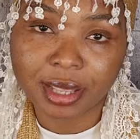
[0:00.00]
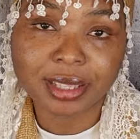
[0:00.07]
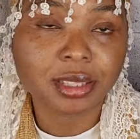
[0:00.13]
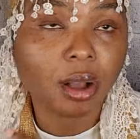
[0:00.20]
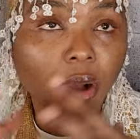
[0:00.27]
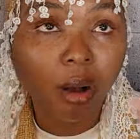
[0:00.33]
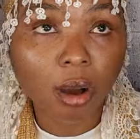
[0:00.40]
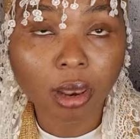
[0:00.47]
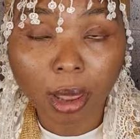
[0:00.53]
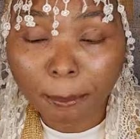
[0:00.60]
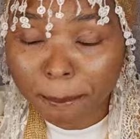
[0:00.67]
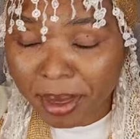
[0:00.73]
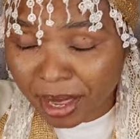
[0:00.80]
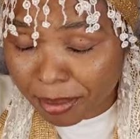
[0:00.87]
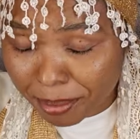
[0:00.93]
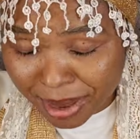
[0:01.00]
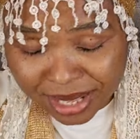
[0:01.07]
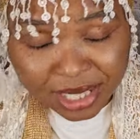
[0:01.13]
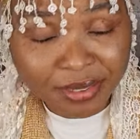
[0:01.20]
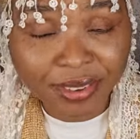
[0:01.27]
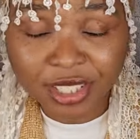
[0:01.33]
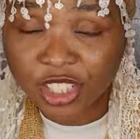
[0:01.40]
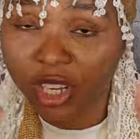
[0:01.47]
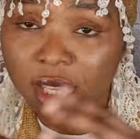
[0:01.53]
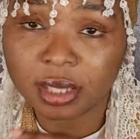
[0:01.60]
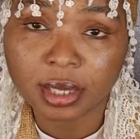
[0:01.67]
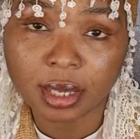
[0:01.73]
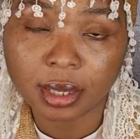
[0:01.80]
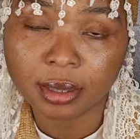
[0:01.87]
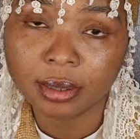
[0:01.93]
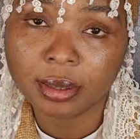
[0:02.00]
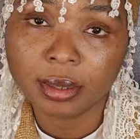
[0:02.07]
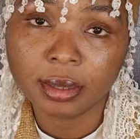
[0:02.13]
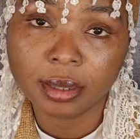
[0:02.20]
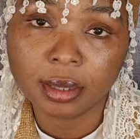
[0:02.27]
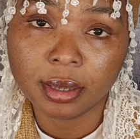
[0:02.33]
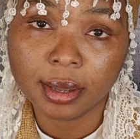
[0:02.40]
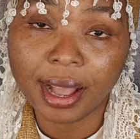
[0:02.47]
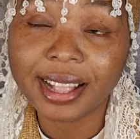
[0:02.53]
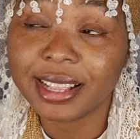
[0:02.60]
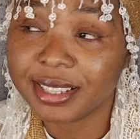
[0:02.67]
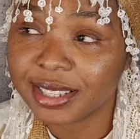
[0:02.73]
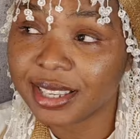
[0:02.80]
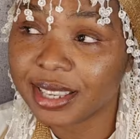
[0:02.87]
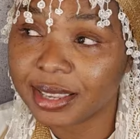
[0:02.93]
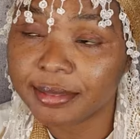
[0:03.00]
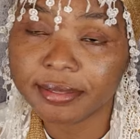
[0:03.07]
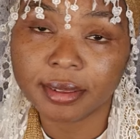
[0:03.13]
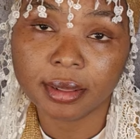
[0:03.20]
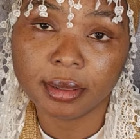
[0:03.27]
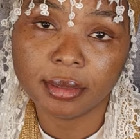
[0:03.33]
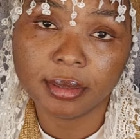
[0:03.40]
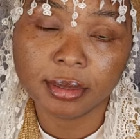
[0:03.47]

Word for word: It's all a big, massive agenda. And it's evil.